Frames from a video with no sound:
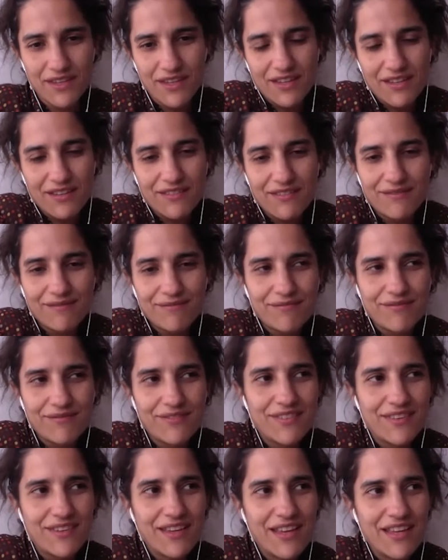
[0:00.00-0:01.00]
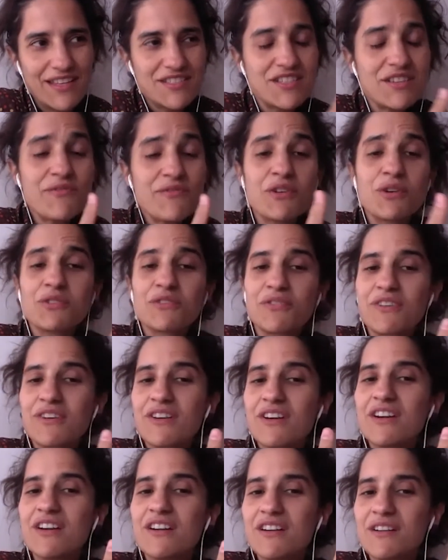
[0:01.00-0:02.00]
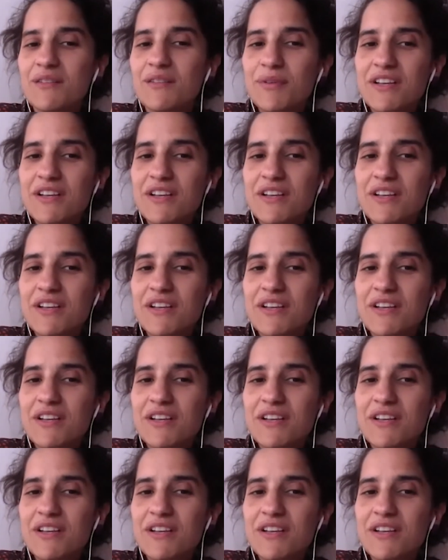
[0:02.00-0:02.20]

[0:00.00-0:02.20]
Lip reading: And it's difficult for her,